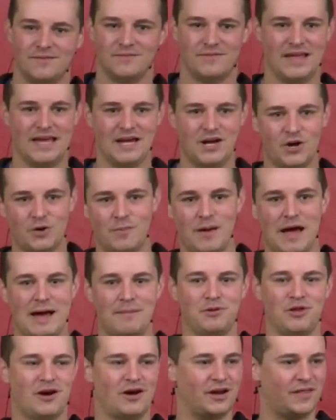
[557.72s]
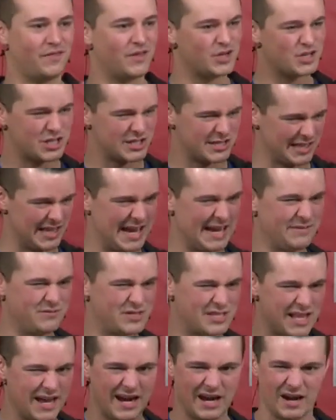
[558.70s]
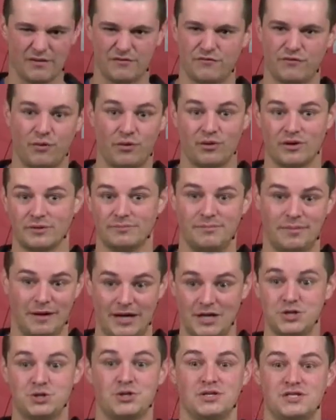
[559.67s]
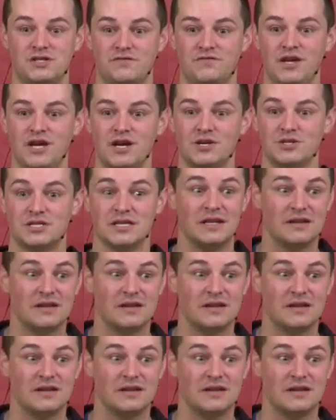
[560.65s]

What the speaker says: They go to Babylon, and they're slaves there for hundreds of years.